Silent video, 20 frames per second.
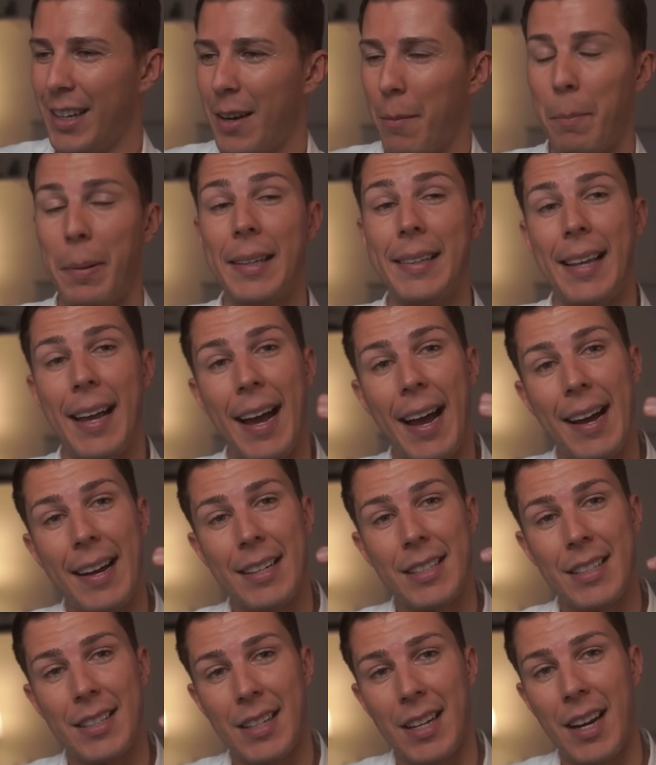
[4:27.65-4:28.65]
But
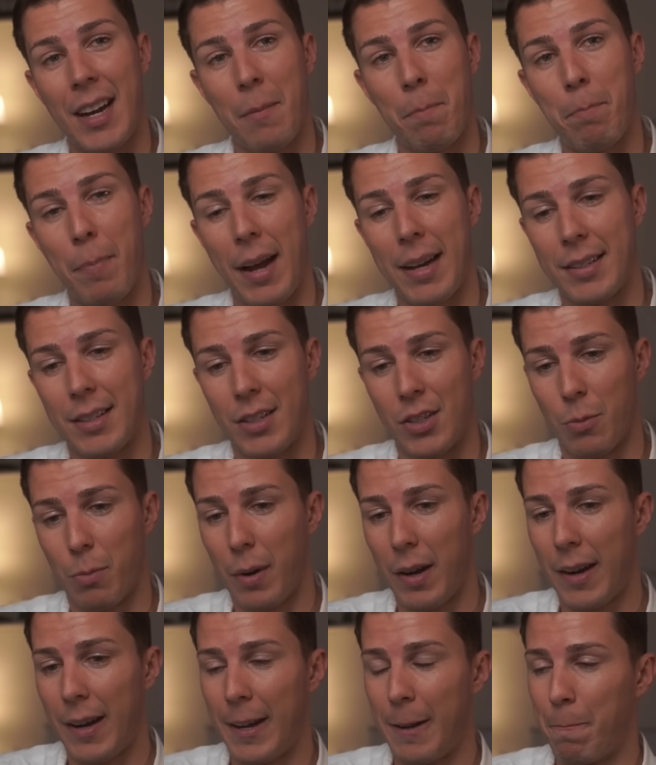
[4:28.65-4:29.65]
as time passes
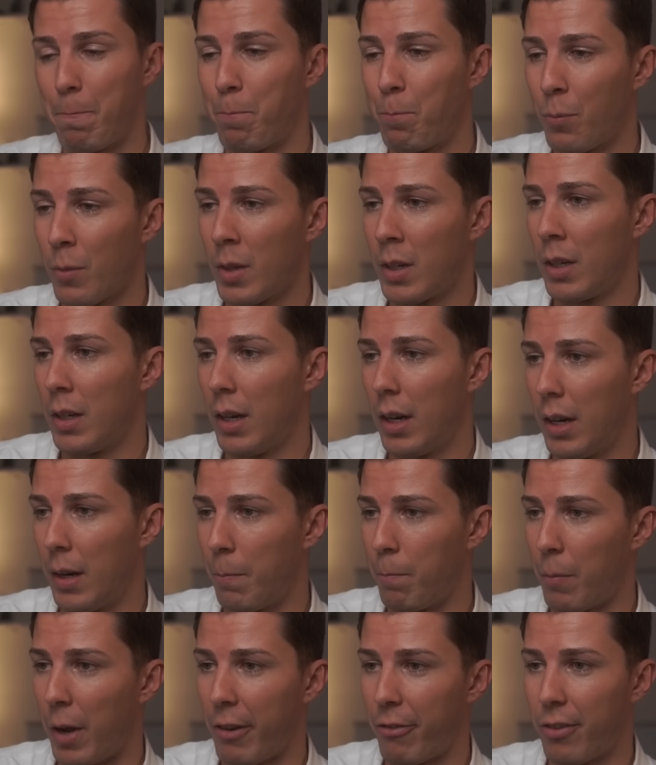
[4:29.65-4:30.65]
by,
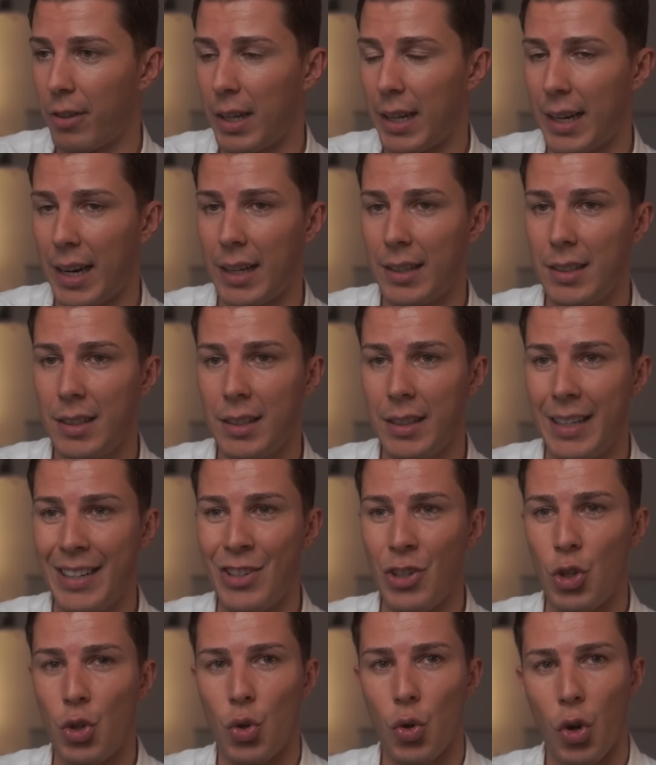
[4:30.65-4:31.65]
I felt like I didn't
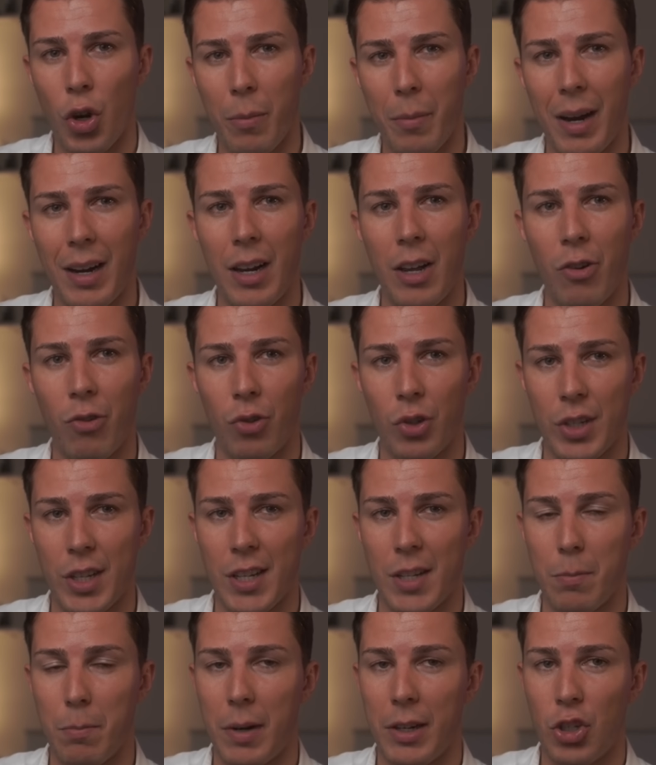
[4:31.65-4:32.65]
enjoy my layovers
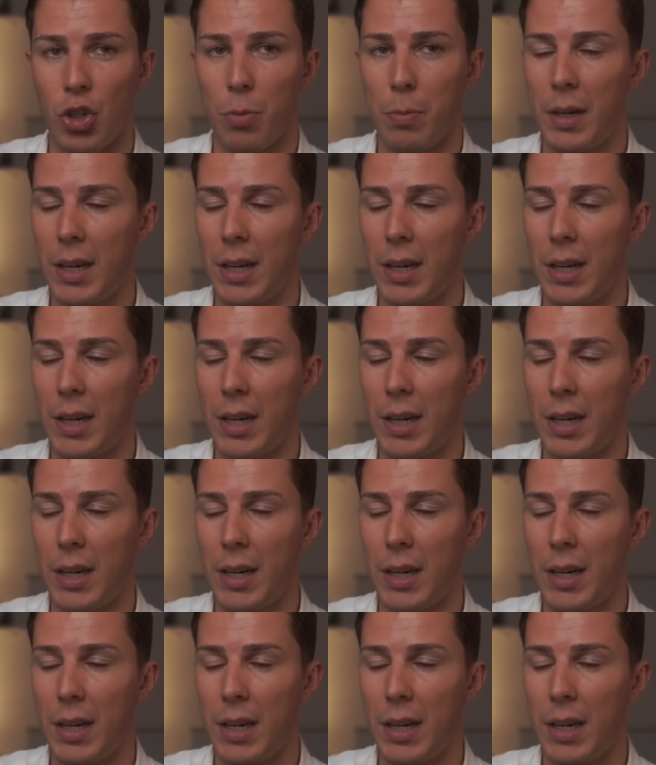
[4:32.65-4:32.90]
as much.